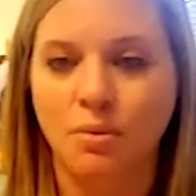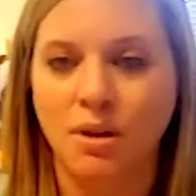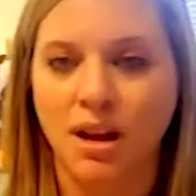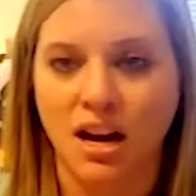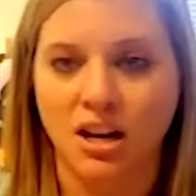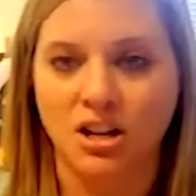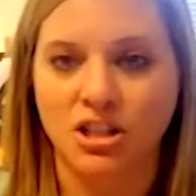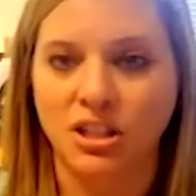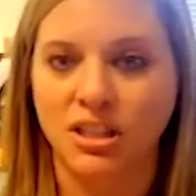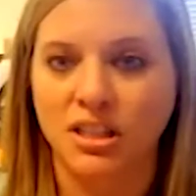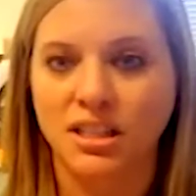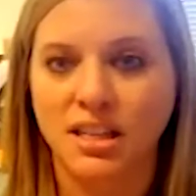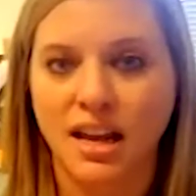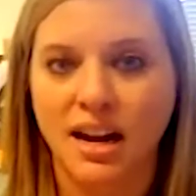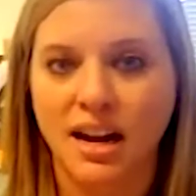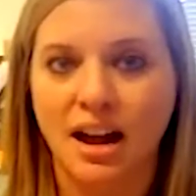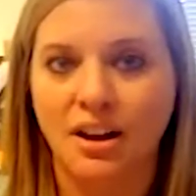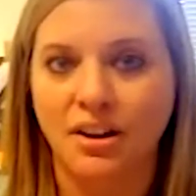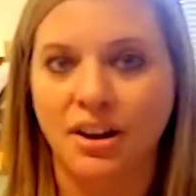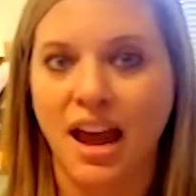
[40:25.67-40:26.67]
We actually
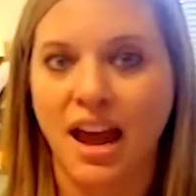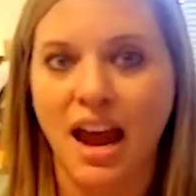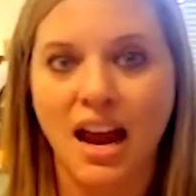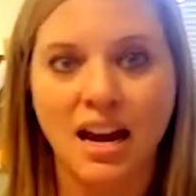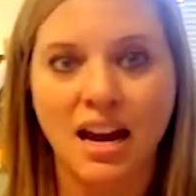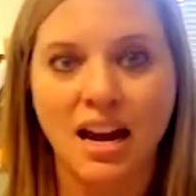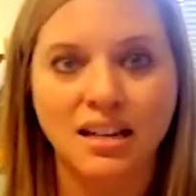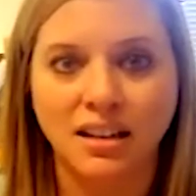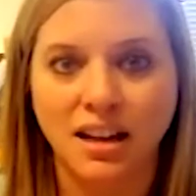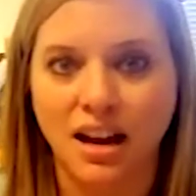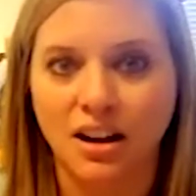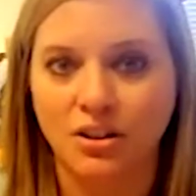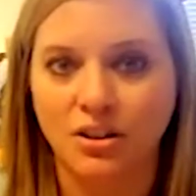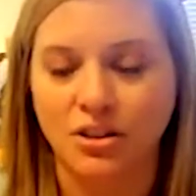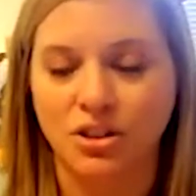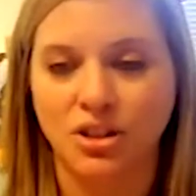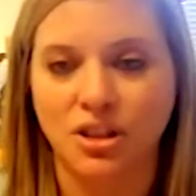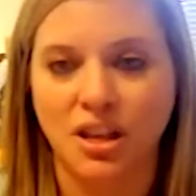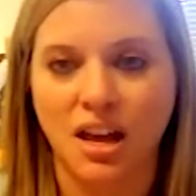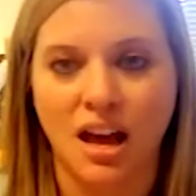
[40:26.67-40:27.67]
sent out 8
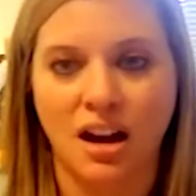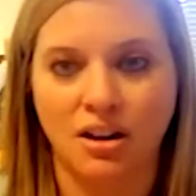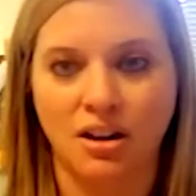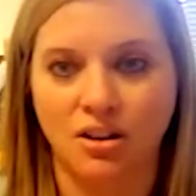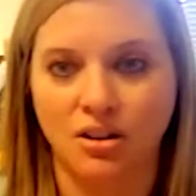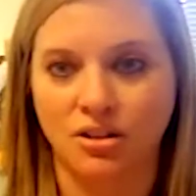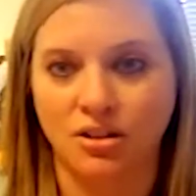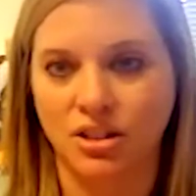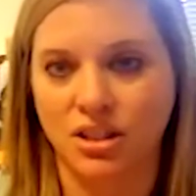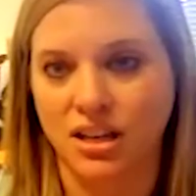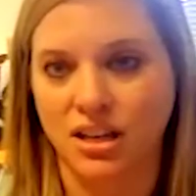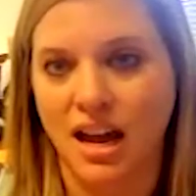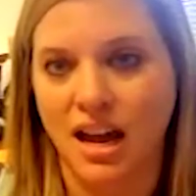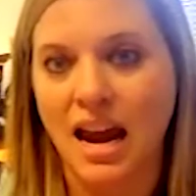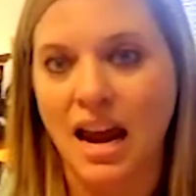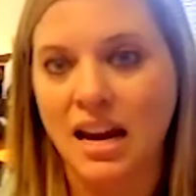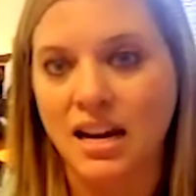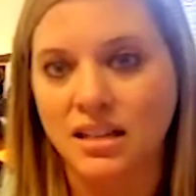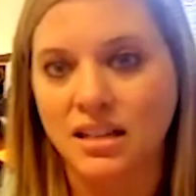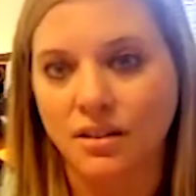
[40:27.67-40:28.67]
letters to the editors to
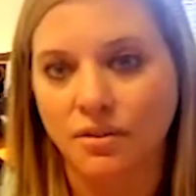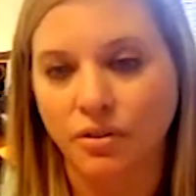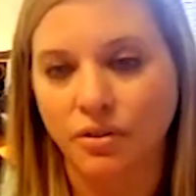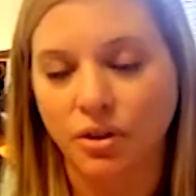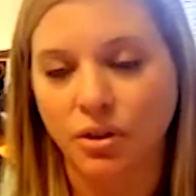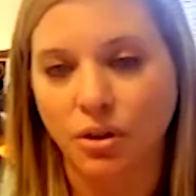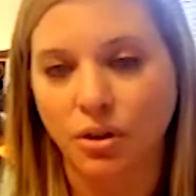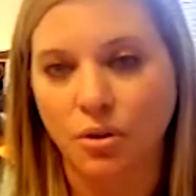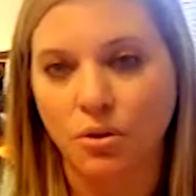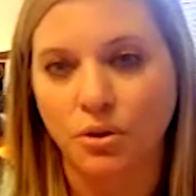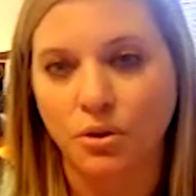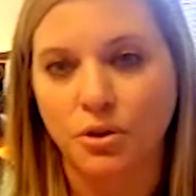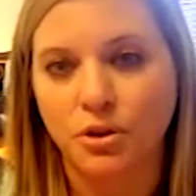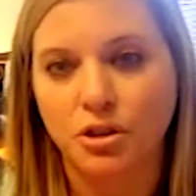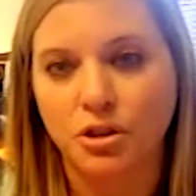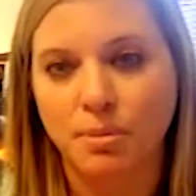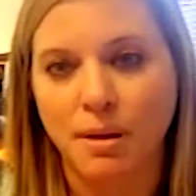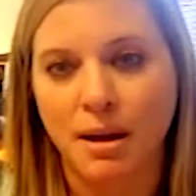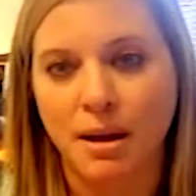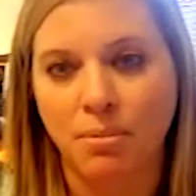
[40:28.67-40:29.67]
8 different local
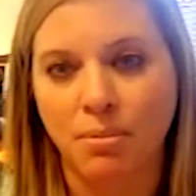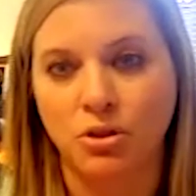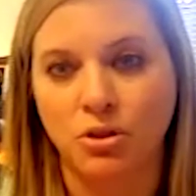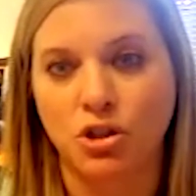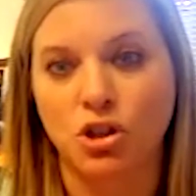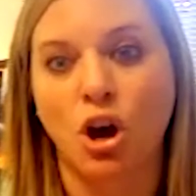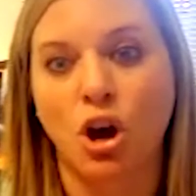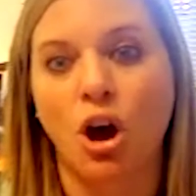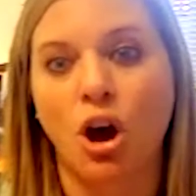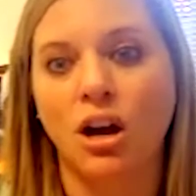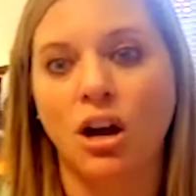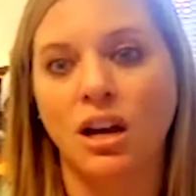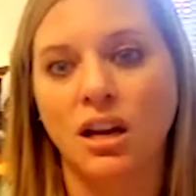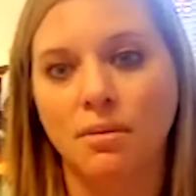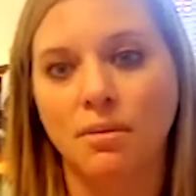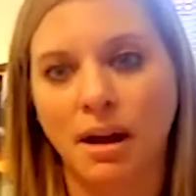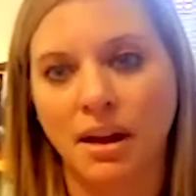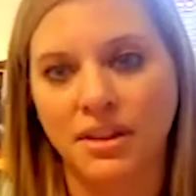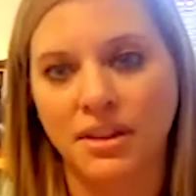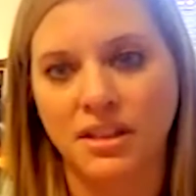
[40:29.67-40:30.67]
newspapers
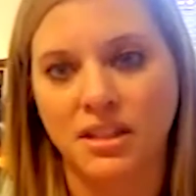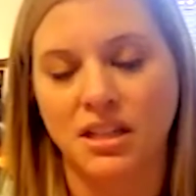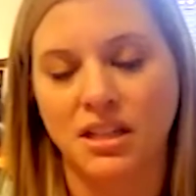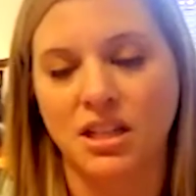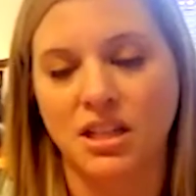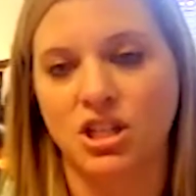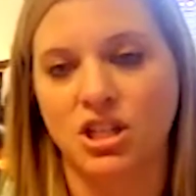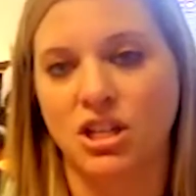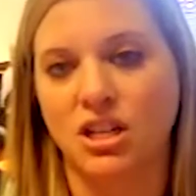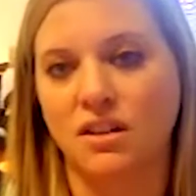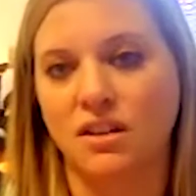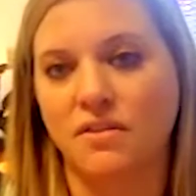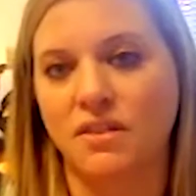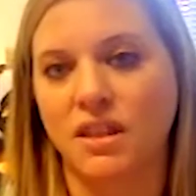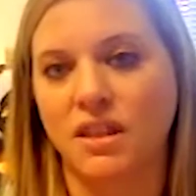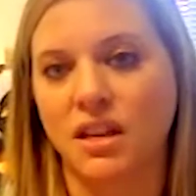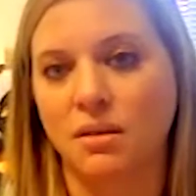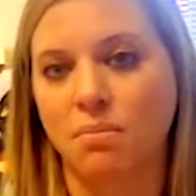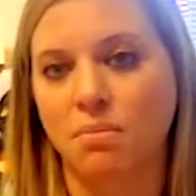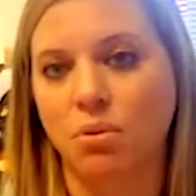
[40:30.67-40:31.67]
talking about this initiative
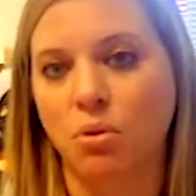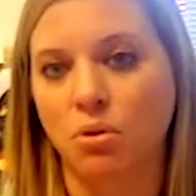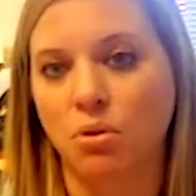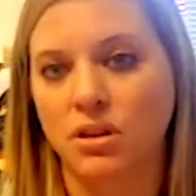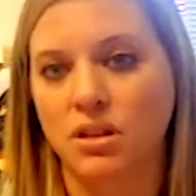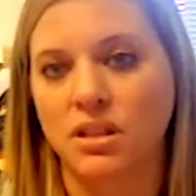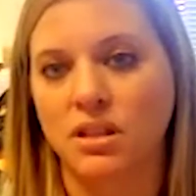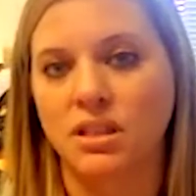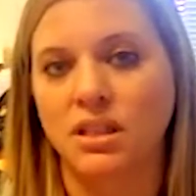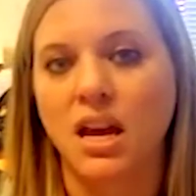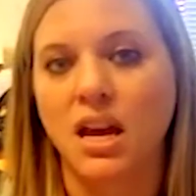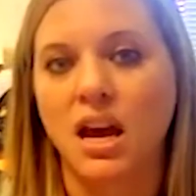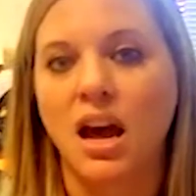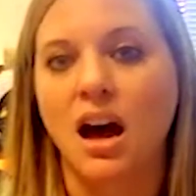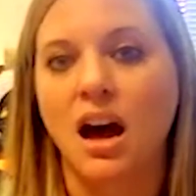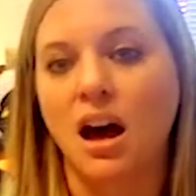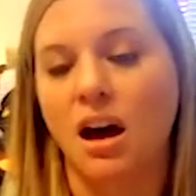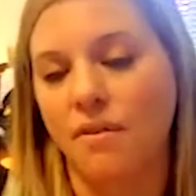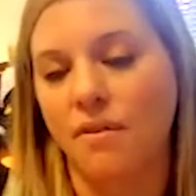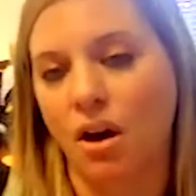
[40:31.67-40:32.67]
and the importance
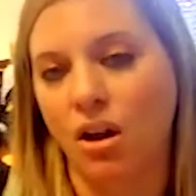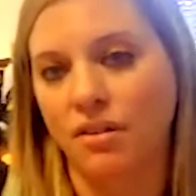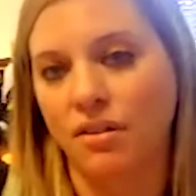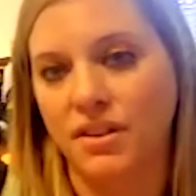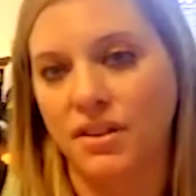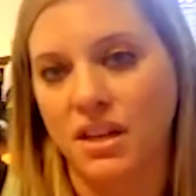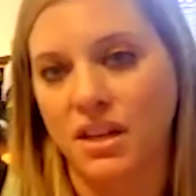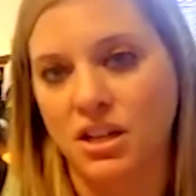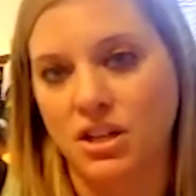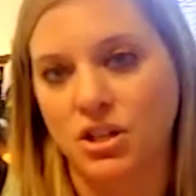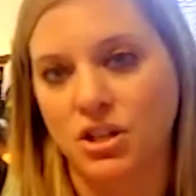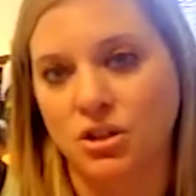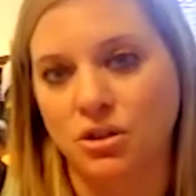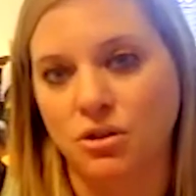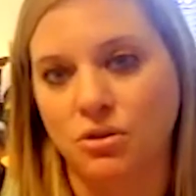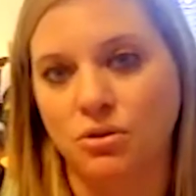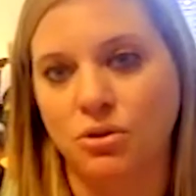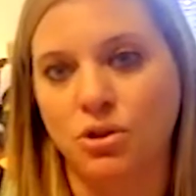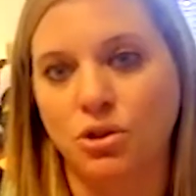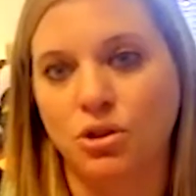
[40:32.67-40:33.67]
of all of the
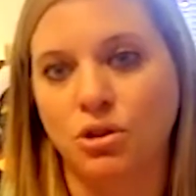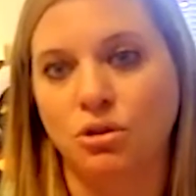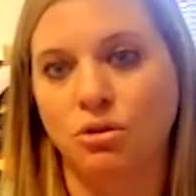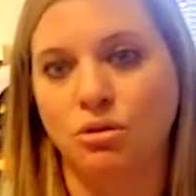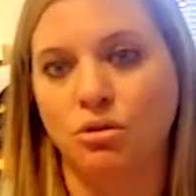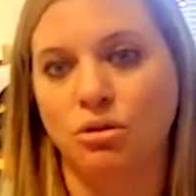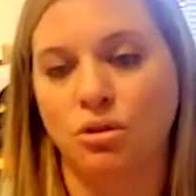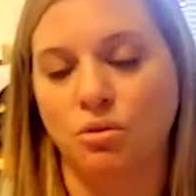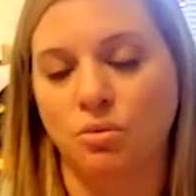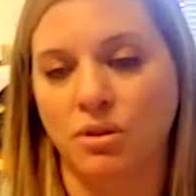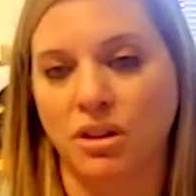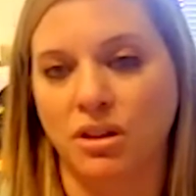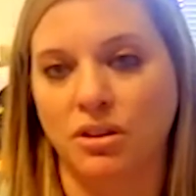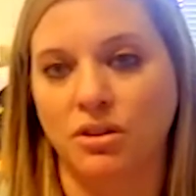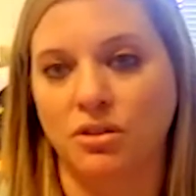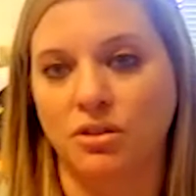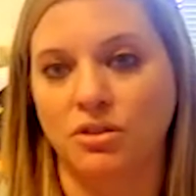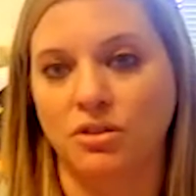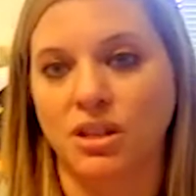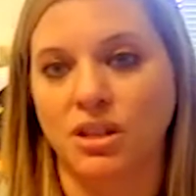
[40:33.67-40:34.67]
issues to the
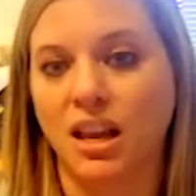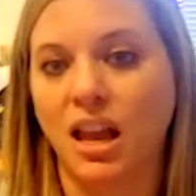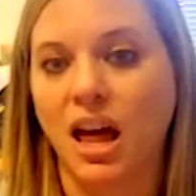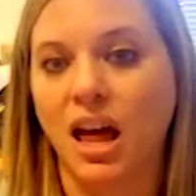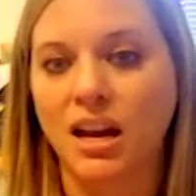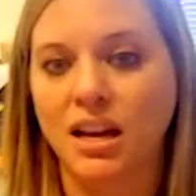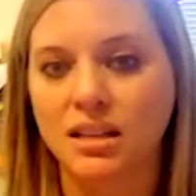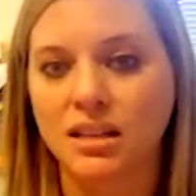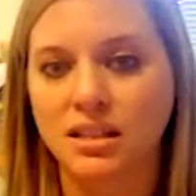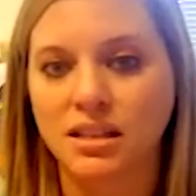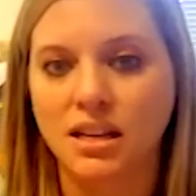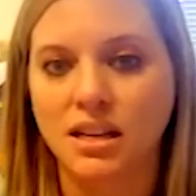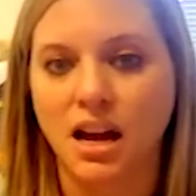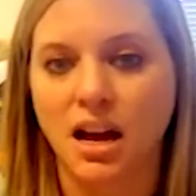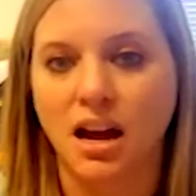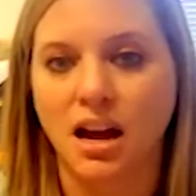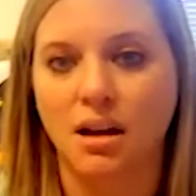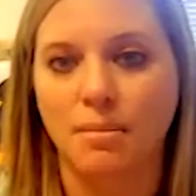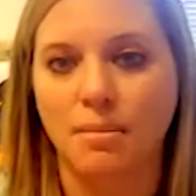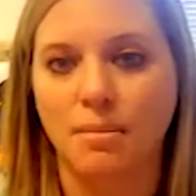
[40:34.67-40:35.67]
realtors' clients
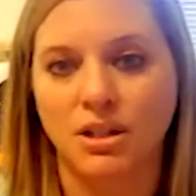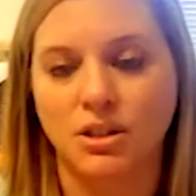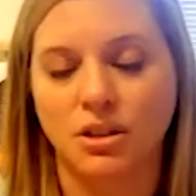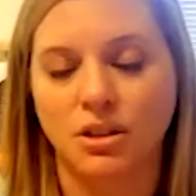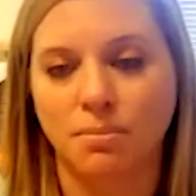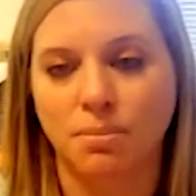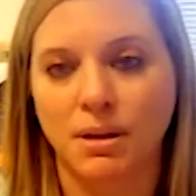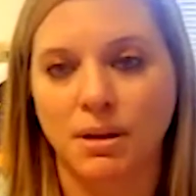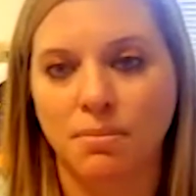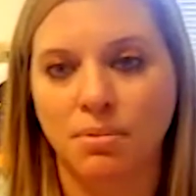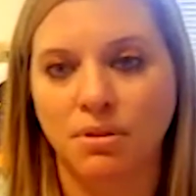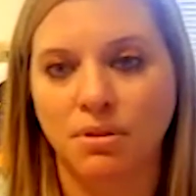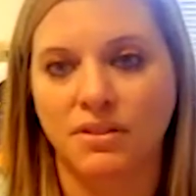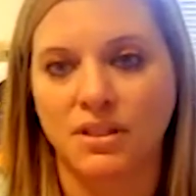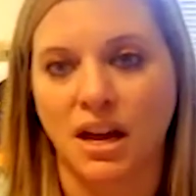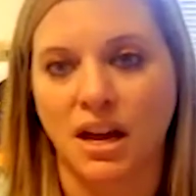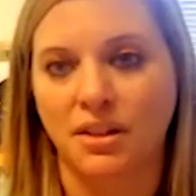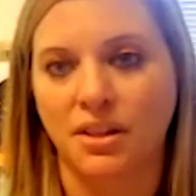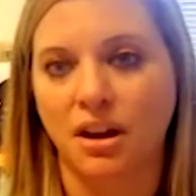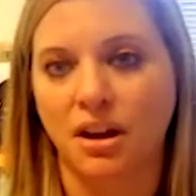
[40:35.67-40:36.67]
and to the people of
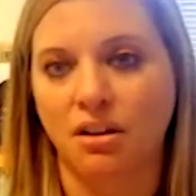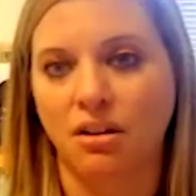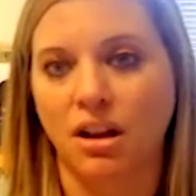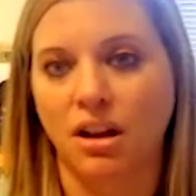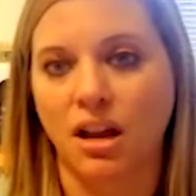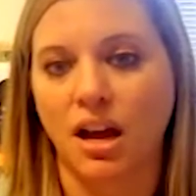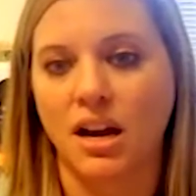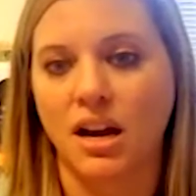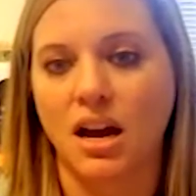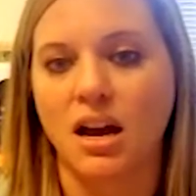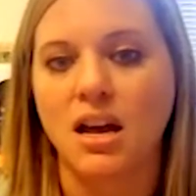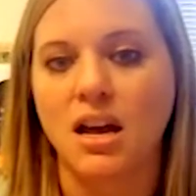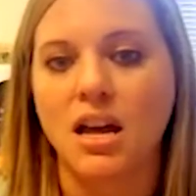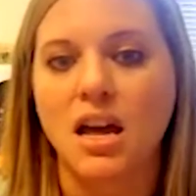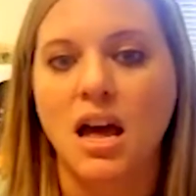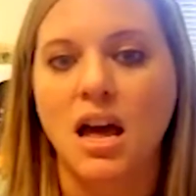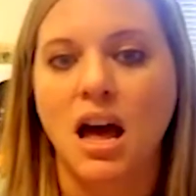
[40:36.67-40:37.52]
South Carolina,